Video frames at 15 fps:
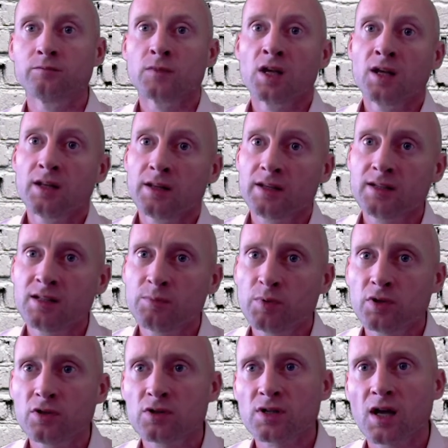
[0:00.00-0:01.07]
This is because
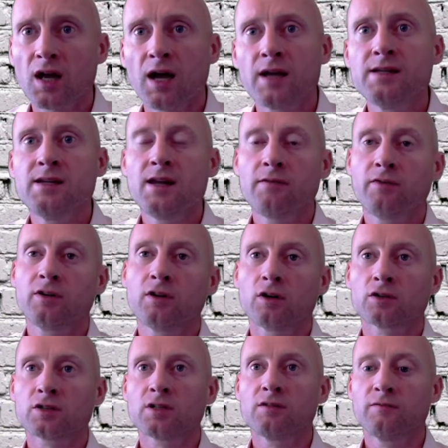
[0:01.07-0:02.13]
I never got to the
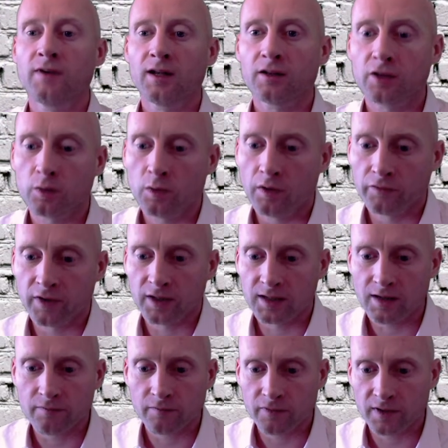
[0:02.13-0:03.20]
value of the length of
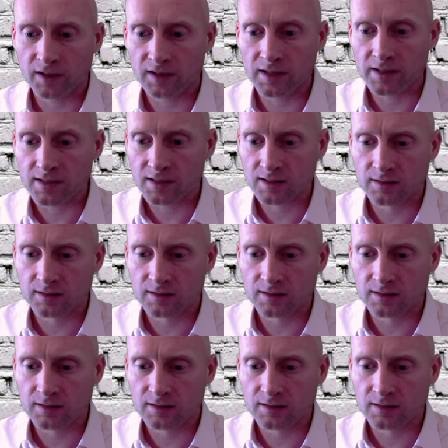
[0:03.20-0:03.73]
the list.